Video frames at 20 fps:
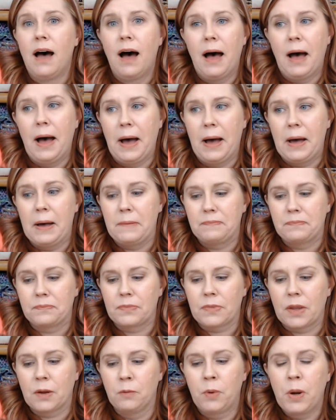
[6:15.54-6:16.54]
Um,
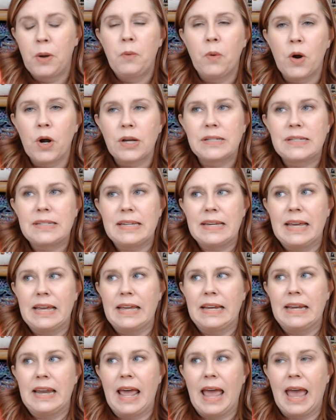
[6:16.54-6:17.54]
we worked
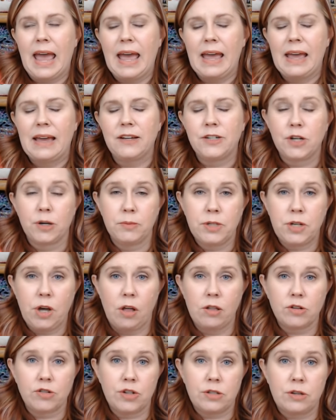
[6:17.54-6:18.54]
in a
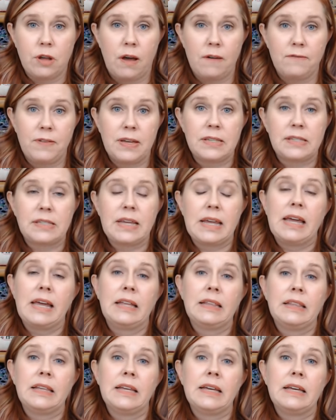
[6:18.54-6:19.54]
dermatologist's office
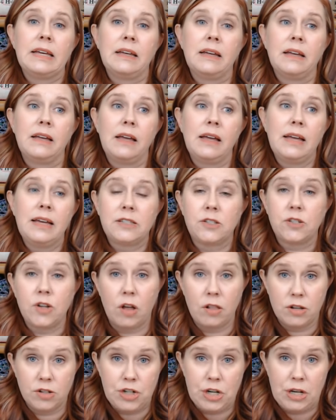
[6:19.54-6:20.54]
in the
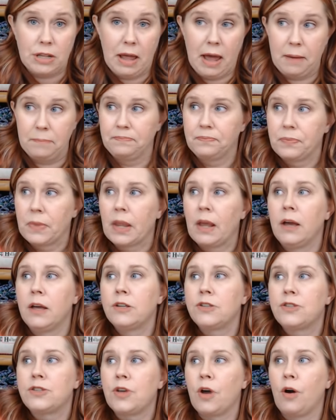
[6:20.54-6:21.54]
histology lab.
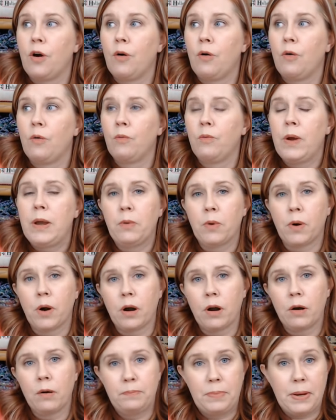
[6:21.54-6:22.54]
So we
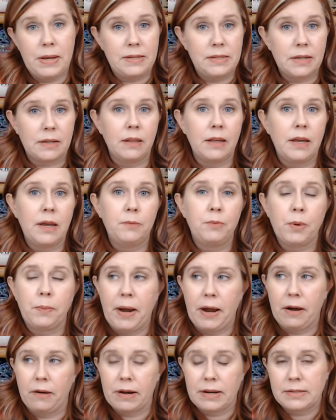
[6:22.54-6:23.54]
were basically
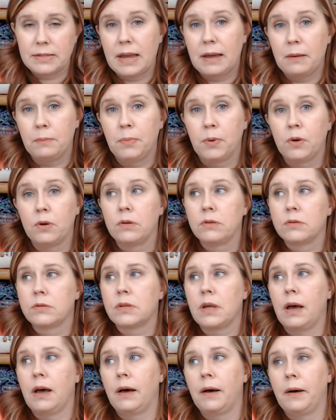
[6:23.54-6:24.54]
preparing samples
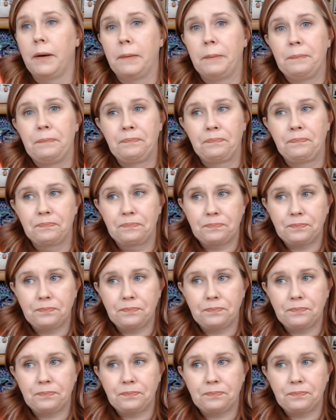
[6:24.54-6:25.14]
um,